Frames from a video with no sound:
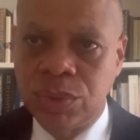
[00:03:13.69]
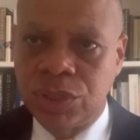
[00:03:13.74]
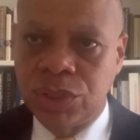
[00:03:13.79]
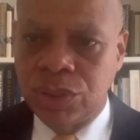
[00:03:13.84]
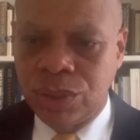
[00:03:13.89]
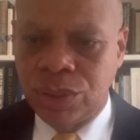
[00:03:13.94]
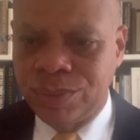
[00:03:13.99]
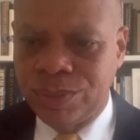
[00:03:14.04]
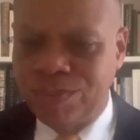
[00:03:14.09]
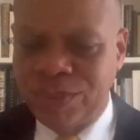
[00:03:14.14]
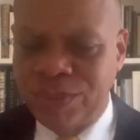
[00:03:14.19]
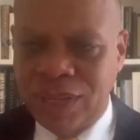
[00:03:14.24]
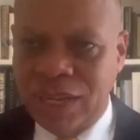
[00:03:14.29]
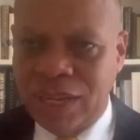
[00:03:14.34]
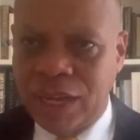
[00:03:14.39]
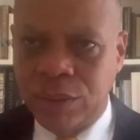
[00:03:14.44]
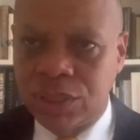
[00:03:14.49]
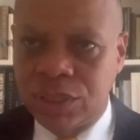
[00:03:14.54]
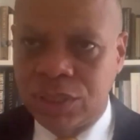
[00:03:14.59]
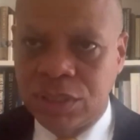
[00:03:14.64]
which are
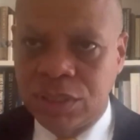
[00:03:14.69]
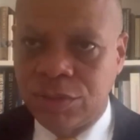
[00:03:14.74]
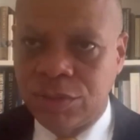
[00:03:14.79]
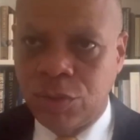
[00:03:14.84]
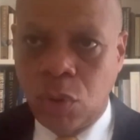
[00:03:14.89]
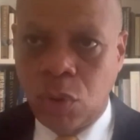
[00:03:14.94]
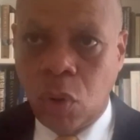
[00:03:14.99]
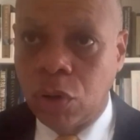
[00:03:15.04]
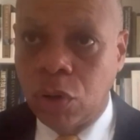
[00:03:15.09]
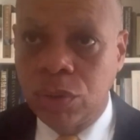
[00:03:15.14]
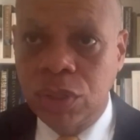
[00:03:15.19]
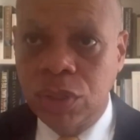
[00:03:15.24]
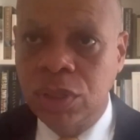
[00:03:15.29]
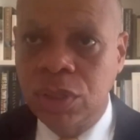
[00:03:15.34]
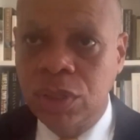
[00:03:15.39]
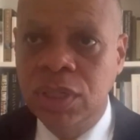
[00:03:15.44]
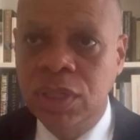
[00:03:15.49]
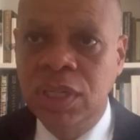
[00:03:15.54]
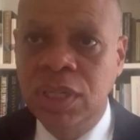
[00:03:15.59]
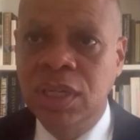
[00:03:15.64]
houses of
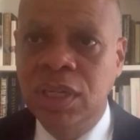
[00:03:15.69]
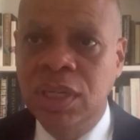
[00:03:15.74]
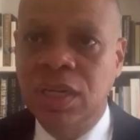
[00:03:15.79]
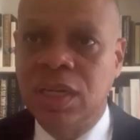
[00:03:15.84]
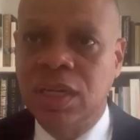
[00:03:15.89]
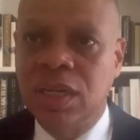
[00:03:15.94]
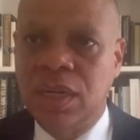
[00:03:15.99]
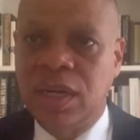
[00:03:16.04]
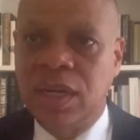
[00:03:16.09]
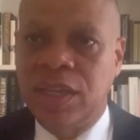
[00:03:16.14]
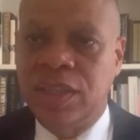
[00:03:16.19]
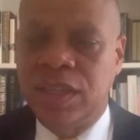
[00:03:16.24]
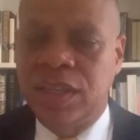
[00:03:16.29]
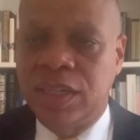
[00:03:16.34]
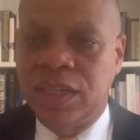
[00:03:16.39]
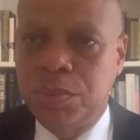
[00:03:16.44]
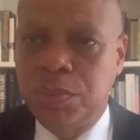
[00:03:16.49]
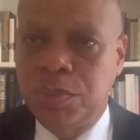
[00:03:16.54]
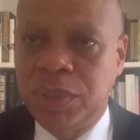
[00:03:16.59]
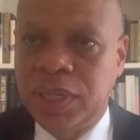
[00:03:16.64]
horror, I
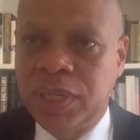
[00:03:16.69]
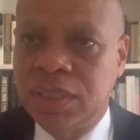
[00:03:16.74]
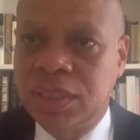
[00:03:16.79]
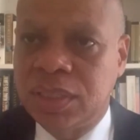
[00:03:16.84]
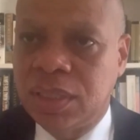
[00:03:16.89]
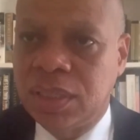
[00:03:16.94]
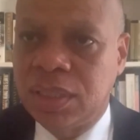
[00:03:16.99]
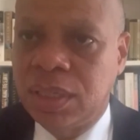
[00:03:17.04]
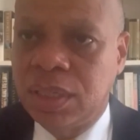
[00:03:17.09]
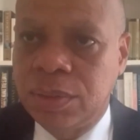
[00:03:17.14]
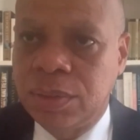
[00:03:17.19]
think speaks